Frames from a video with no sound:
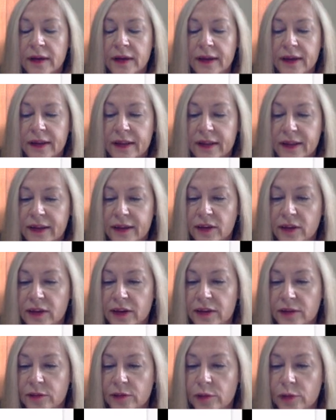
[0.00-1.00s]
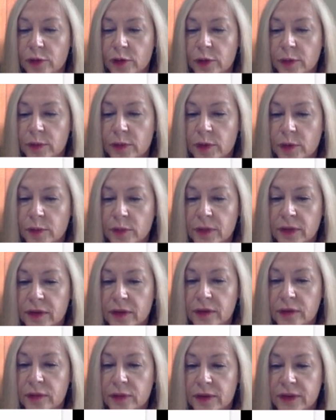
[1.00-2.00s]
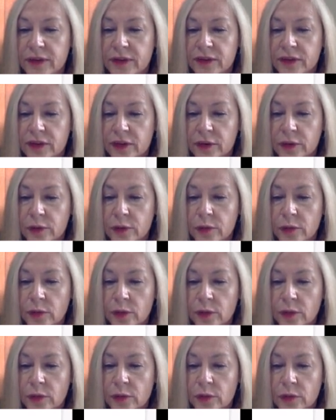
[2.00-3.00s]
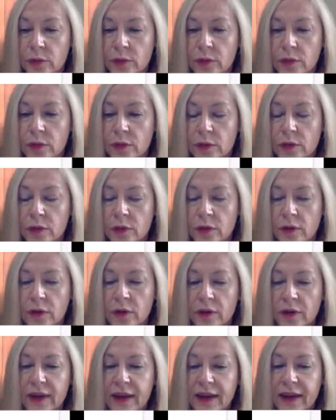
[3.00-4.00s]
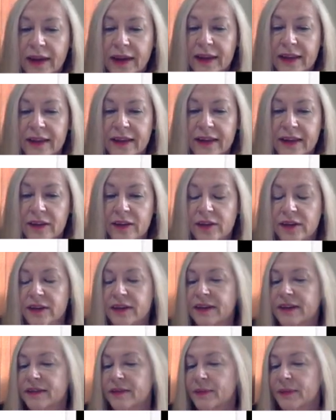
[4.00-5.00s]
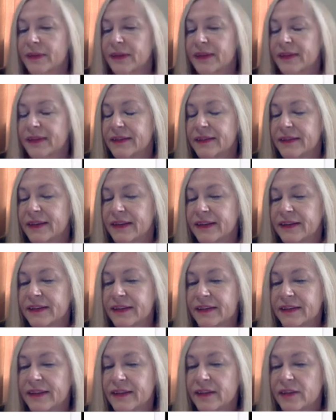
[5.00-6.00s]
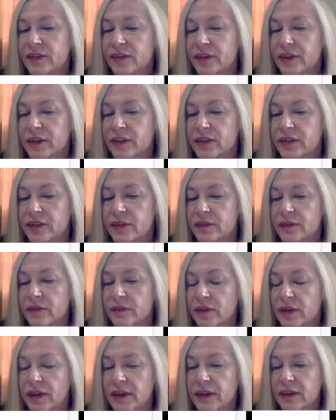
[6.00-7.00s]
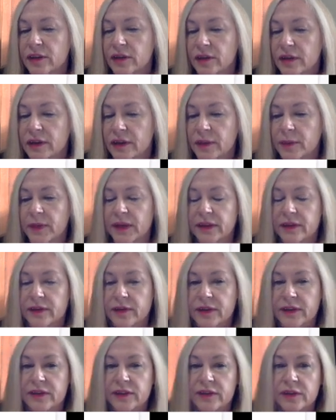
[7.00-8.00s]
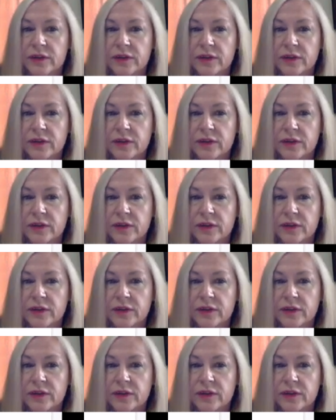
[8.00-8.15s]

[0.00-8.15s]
And then you can form your Mills ratio. Okay, and then you can estimate the second stage regression, including the Mills ratio.